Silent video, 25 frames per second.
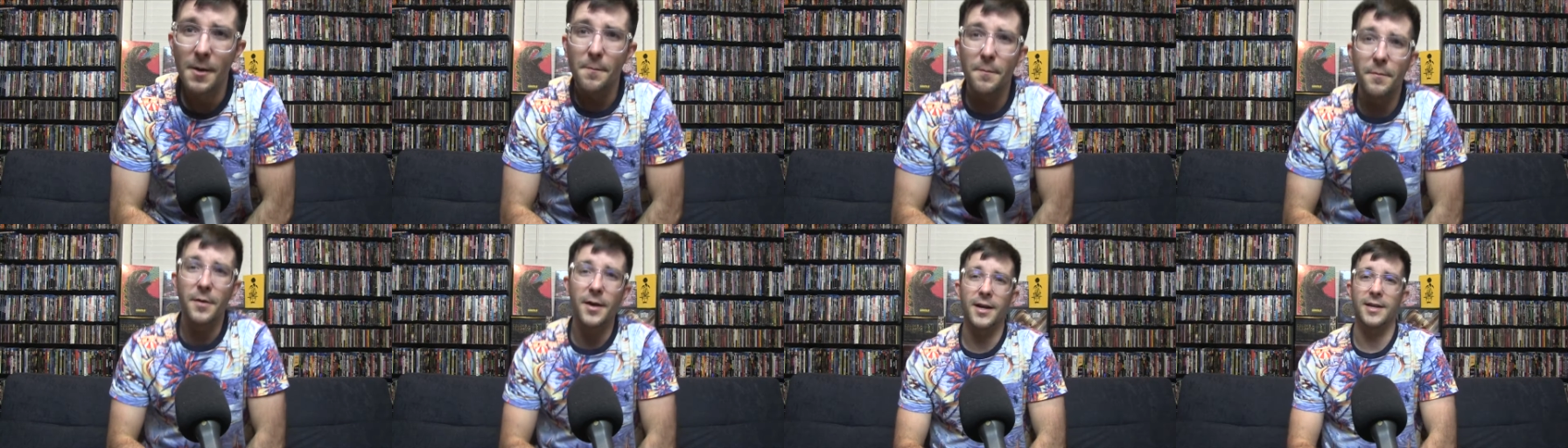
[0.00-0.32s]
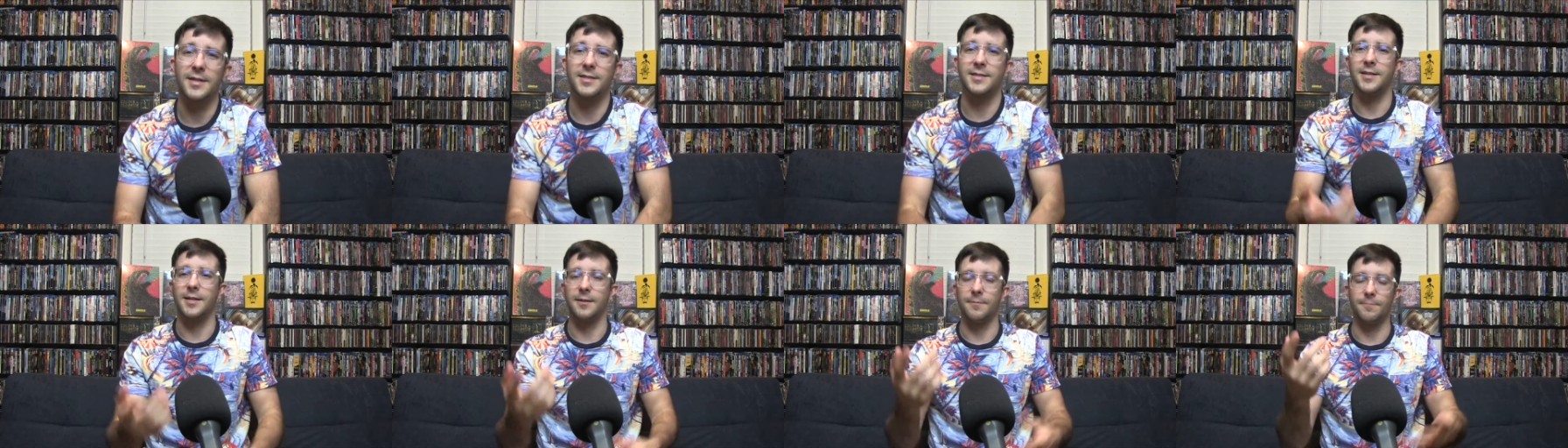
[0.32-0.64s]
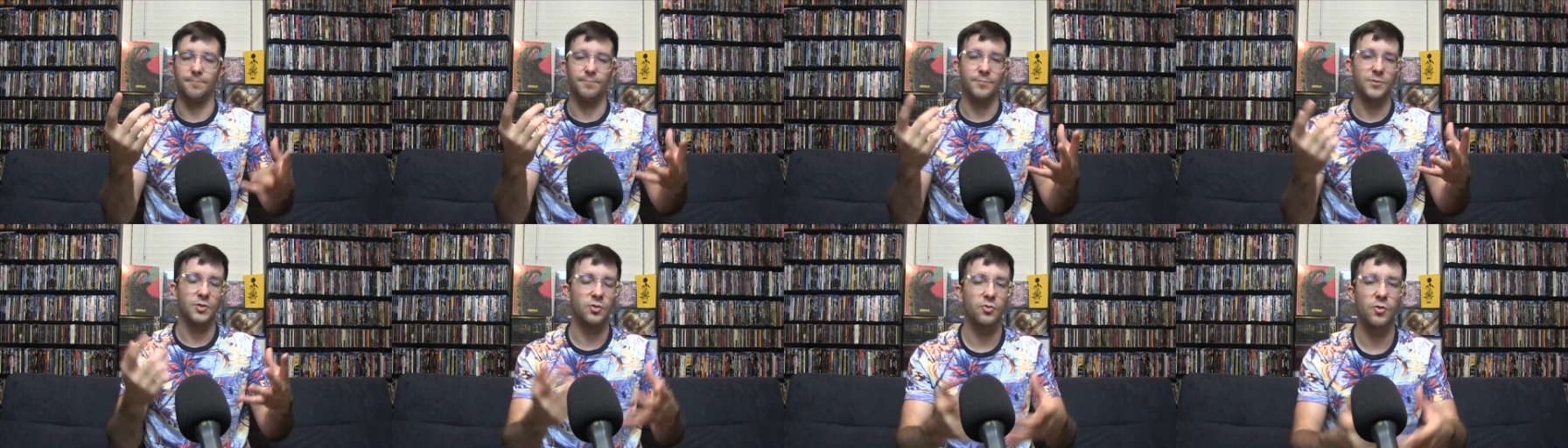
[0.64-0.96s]
But like I said,
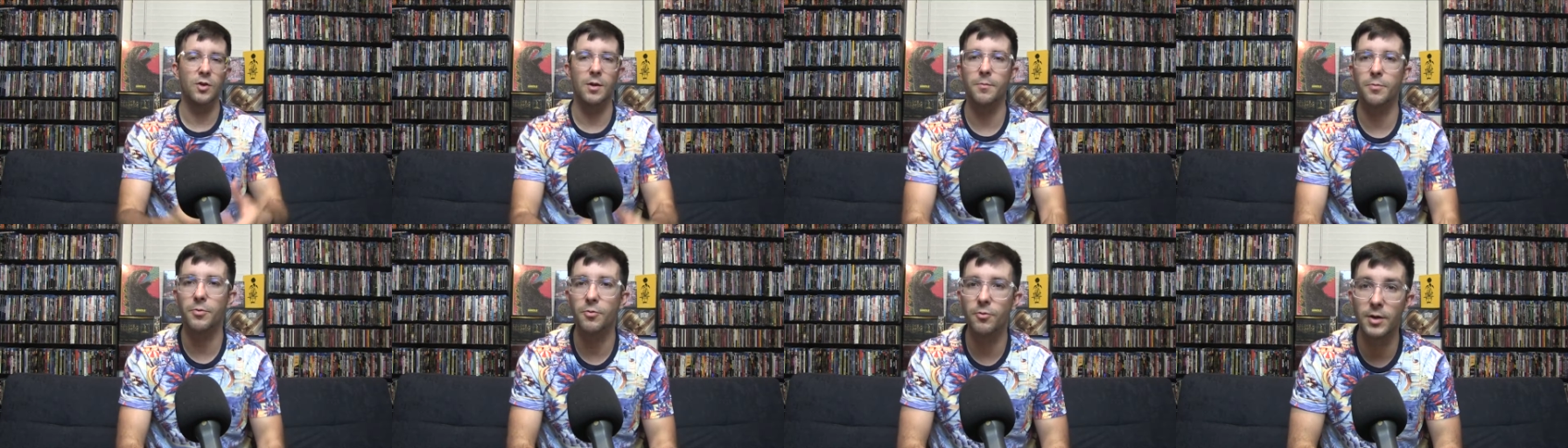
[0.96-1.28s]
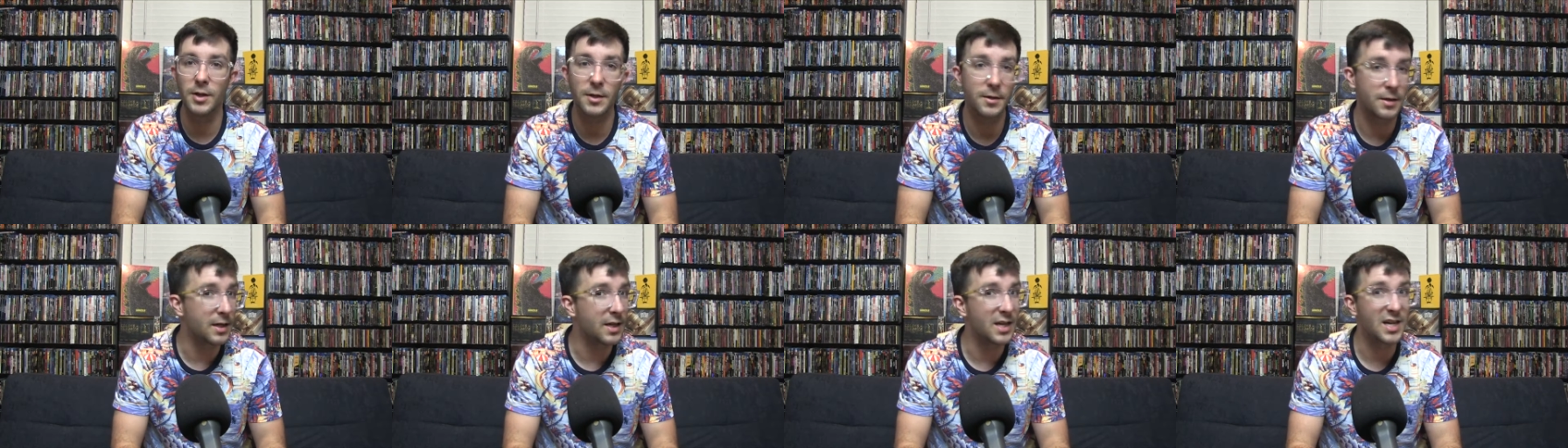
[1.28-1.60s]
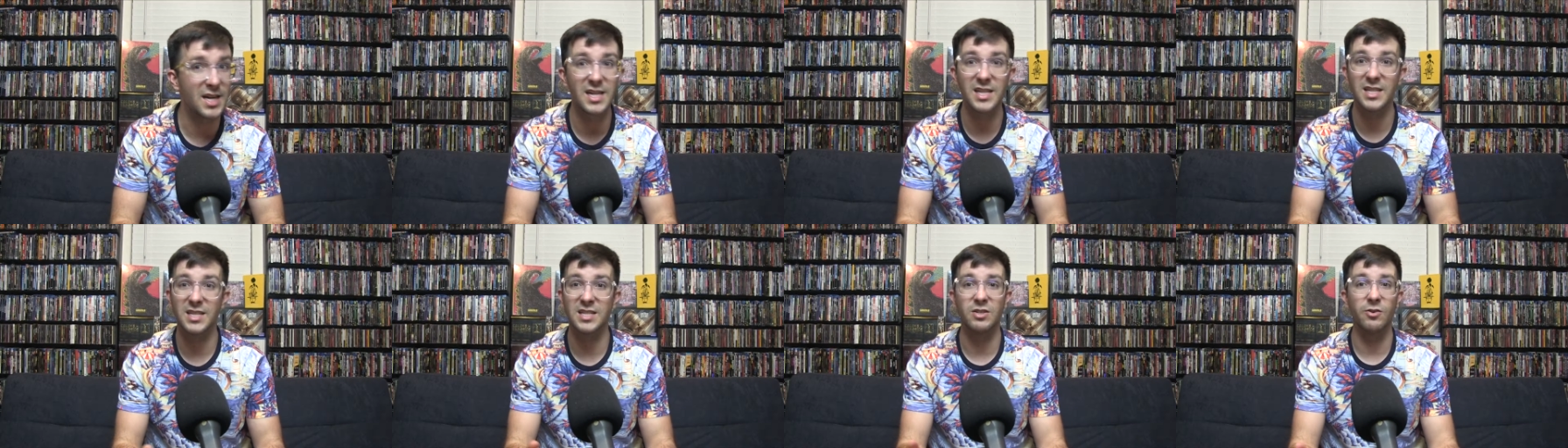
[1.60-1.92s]
Scream 3,
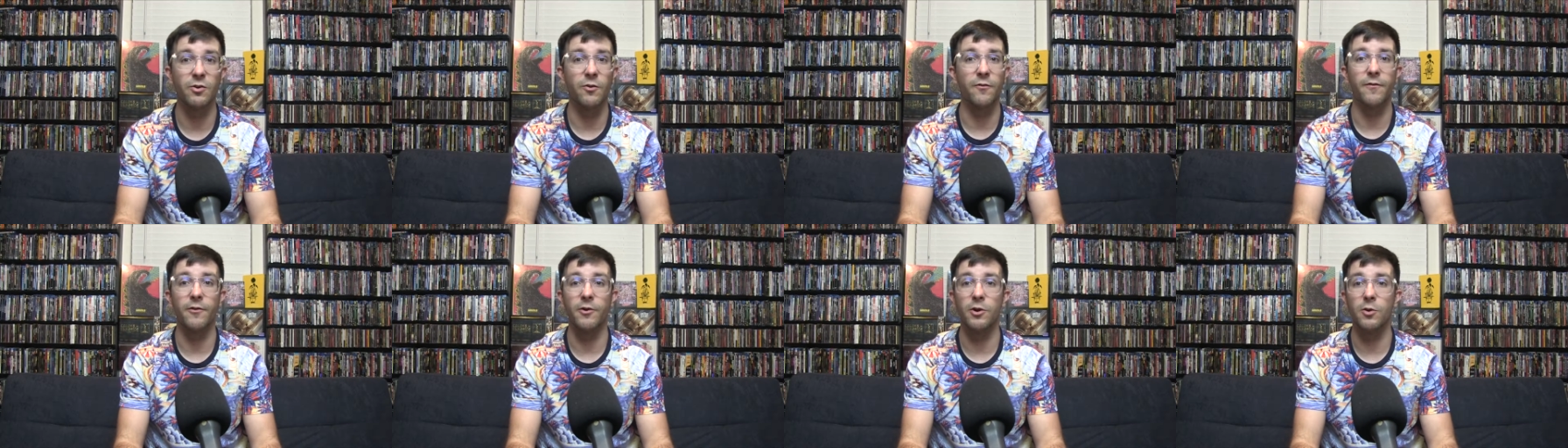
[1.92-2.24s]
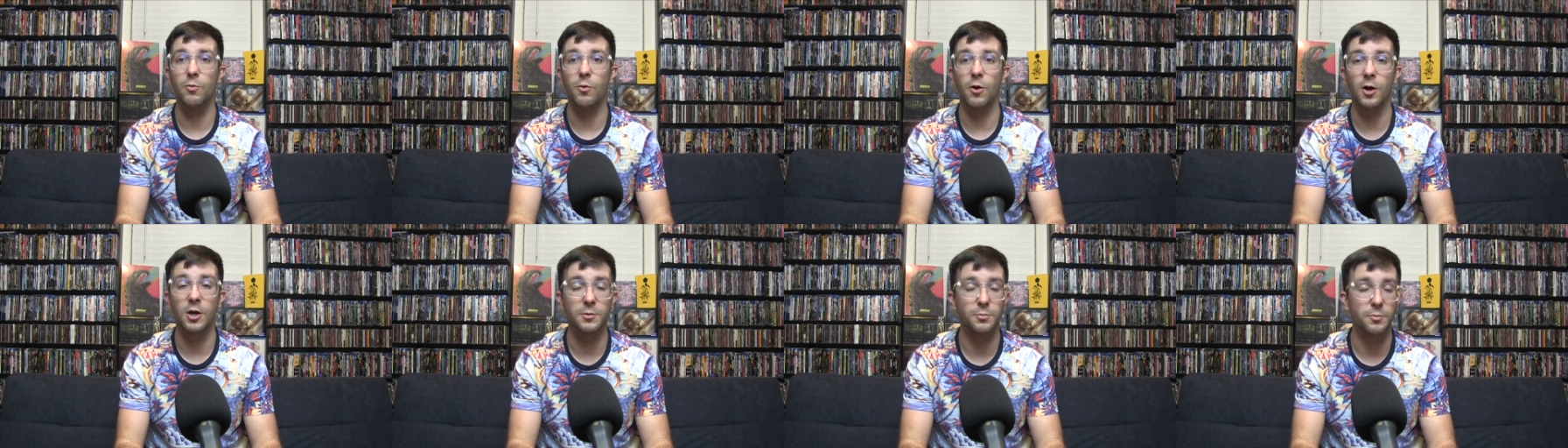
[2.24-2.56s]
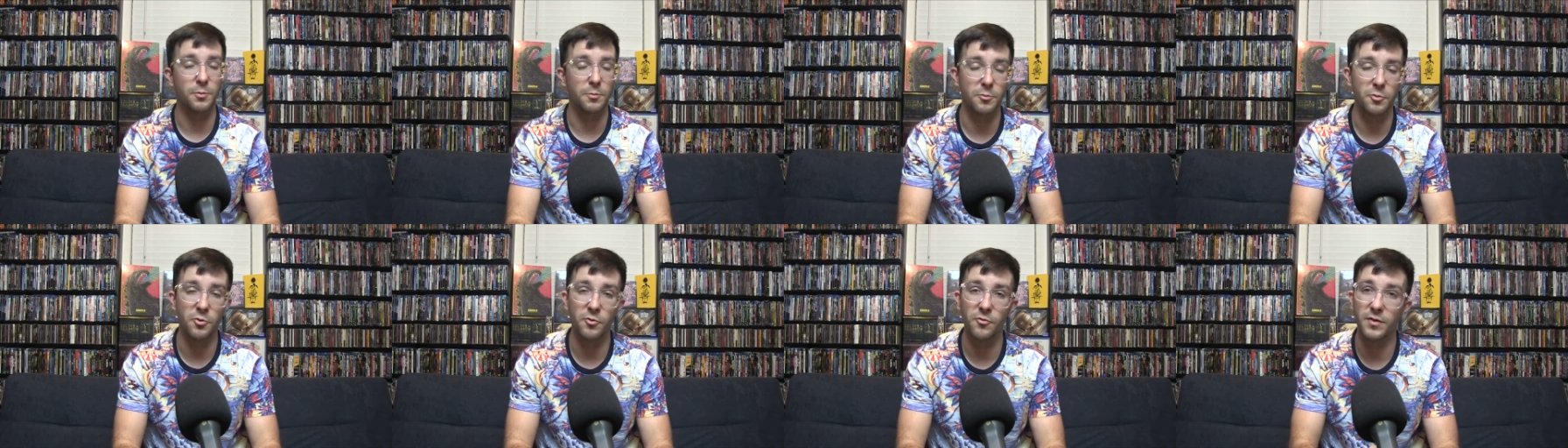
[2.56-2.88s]
it is still a very
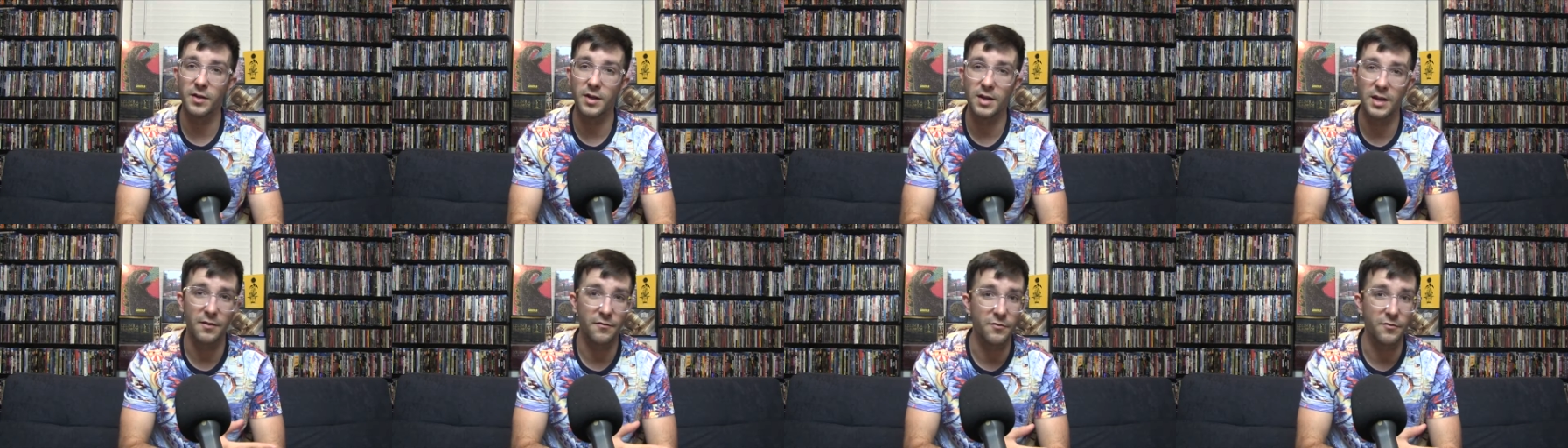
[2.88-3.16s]
watchable movie.